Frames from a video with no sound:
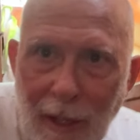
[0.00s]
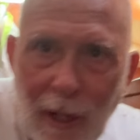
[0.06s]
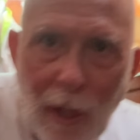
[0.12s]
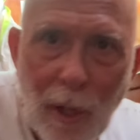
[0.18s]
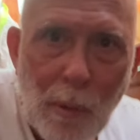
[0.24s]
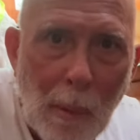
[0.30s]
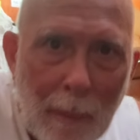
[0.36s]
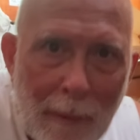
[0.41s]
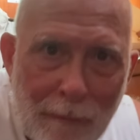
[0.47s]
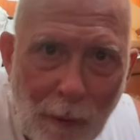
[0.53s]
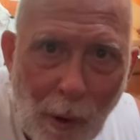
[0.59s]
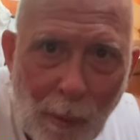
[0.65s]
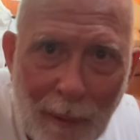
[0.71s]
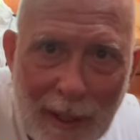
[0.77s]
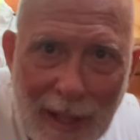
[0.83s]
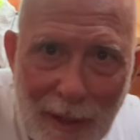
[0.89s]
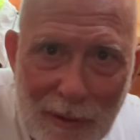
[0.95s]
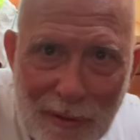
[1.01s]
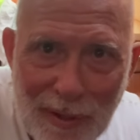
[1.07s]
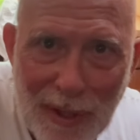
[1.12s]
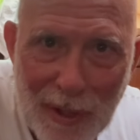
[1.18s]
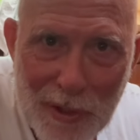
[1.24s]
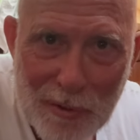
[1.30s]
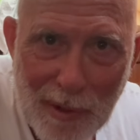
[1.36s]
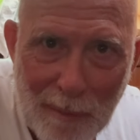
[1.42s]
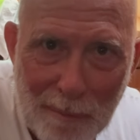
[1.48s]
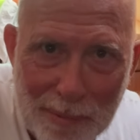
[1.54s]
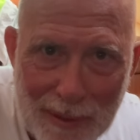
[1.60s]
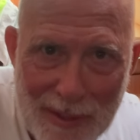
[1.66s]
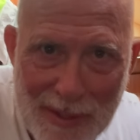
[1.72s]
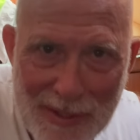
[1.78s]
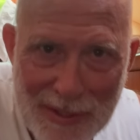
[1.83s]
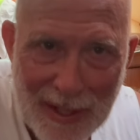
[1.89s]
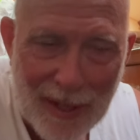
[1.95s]
Well, before we get to the dripless
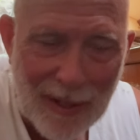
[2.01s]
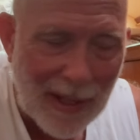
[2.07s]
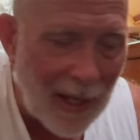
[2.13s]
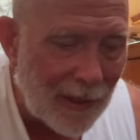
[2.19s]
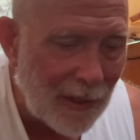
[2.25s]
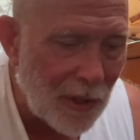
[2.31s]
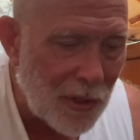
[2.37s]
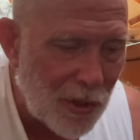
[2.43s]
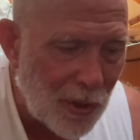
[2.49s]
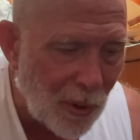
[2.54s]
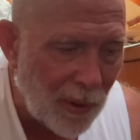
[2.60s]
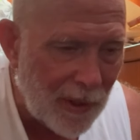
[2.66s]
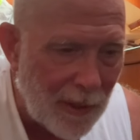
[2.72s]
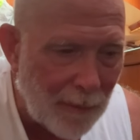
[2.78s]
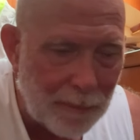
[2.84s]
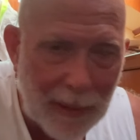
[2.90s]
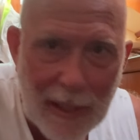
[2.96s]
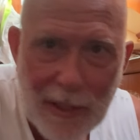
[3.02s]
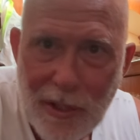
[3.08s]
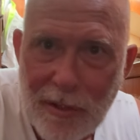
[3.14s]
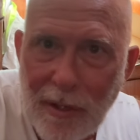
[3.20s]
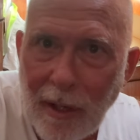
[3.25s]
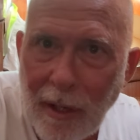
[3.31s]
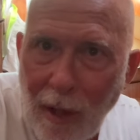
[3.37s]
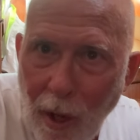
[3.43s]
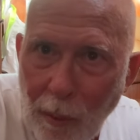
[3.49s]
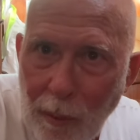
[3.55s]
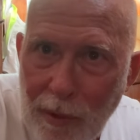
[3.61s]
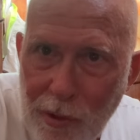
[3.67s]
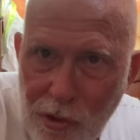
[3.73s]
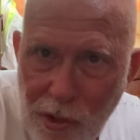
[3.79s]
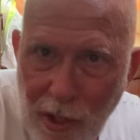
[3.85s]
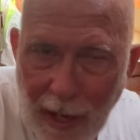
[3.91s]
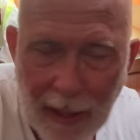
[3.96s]
seal, I'm going to show you the places that I always
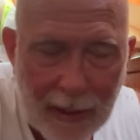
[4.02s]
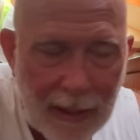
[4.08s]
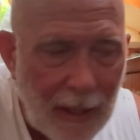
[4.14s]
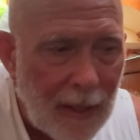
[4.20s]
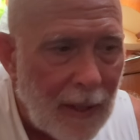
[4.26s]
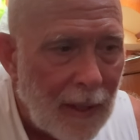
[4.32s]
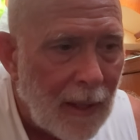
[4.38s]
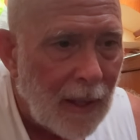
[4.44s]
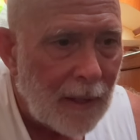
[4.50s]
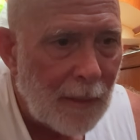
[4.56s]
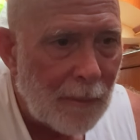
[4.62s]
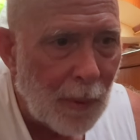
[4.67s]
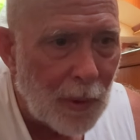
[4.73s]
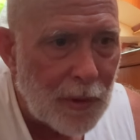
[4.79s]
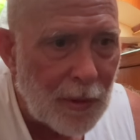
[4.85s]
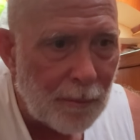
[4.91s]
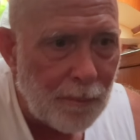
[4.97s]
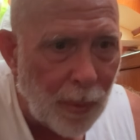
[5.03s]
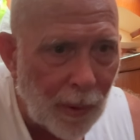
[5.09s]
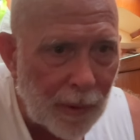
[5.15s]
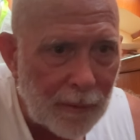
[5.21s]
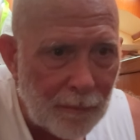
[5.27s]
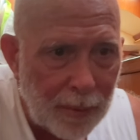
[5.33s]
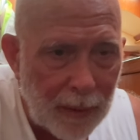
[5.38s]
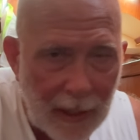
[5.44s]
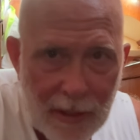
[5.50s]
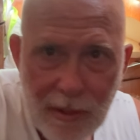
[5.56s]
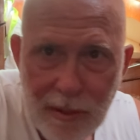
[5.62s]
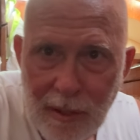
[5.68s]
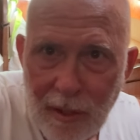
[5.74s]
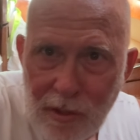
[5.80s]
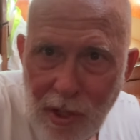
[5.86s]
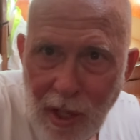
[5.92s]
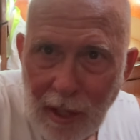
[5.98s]
check, the most important places
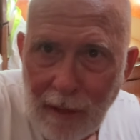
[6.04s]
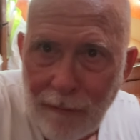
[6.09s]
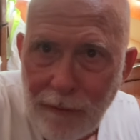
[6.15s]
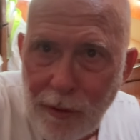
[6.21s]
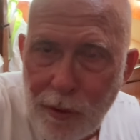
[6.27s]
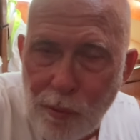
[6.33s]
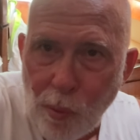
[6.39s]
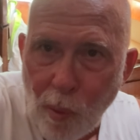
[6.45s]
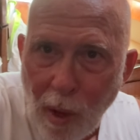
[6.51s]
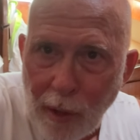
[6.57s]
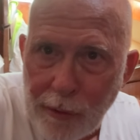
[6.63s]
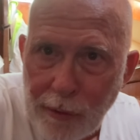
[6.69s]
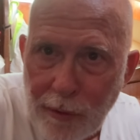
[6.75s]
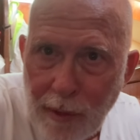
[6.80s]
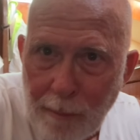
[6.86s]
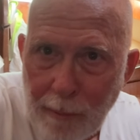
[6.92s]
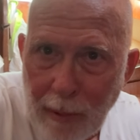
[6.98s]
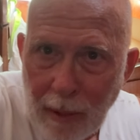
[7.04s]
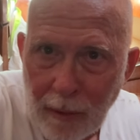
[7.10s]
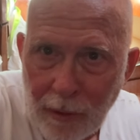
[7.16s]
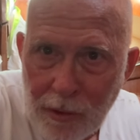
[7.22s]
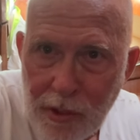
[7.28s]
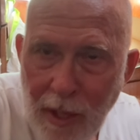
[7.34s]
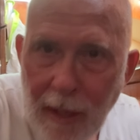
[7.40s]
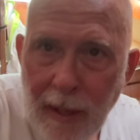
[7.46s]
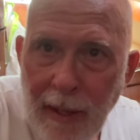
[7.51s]
to check if there's water in the bilge.